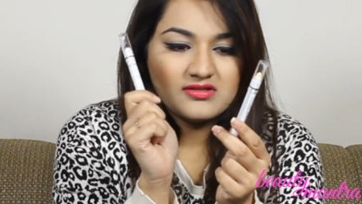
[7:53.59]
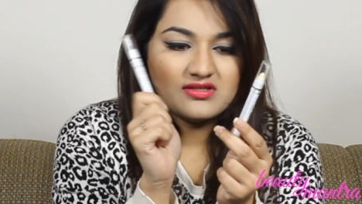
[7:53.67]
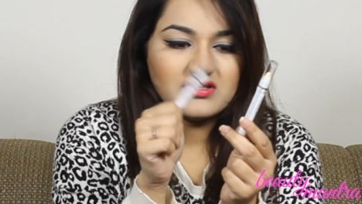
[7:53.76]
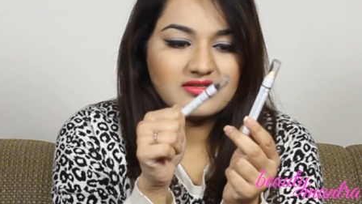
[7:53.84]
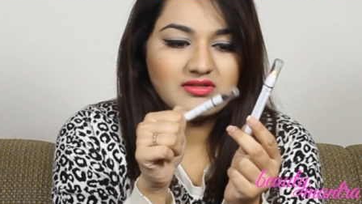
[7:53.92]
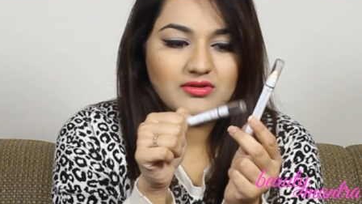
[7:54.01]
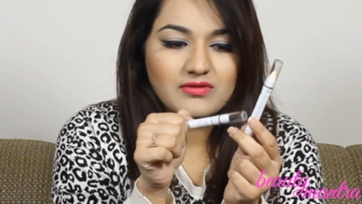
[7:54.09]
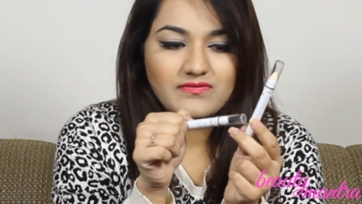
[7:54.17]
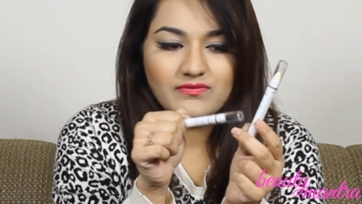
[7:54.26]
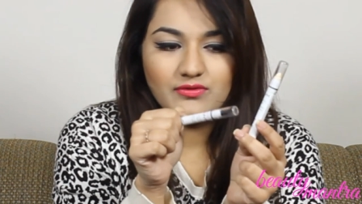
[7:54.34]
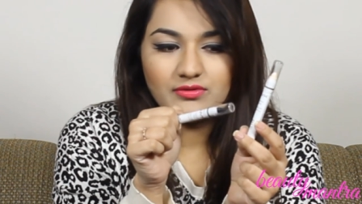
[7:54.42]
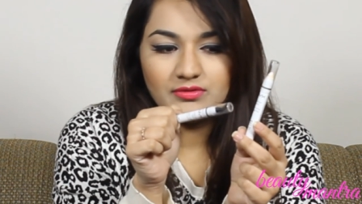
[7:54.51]

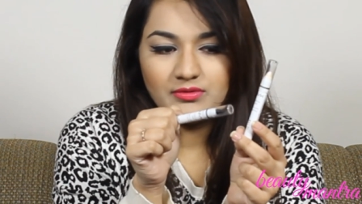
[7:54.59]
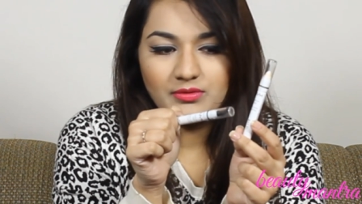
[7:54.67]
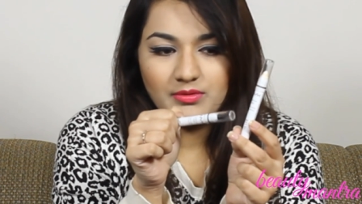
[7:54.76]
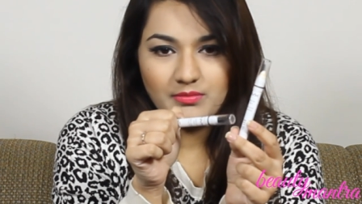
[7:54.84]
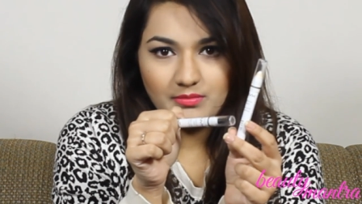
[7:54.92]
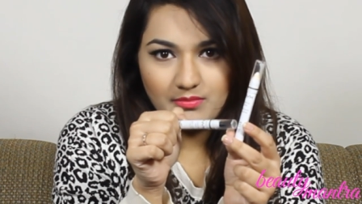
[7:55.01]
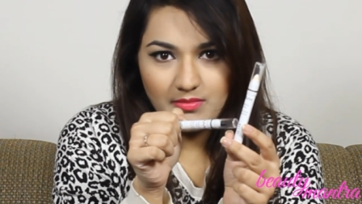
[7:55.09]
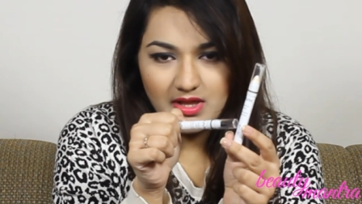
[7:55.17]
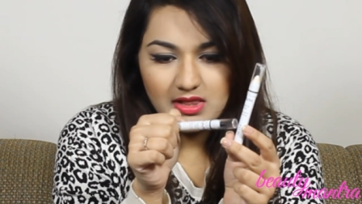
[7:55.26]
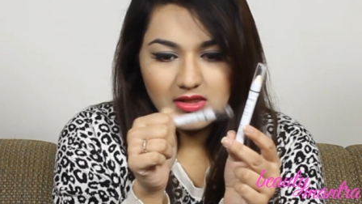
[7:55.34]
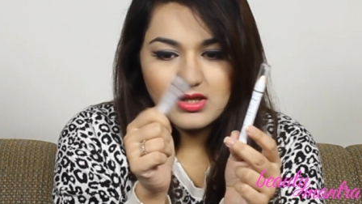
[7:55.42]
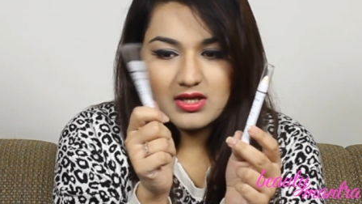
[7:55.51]
604
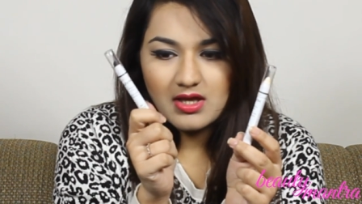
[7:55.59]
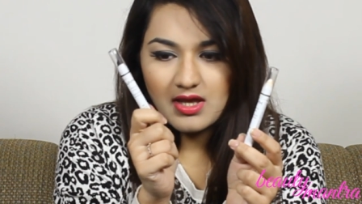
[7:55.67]
Milk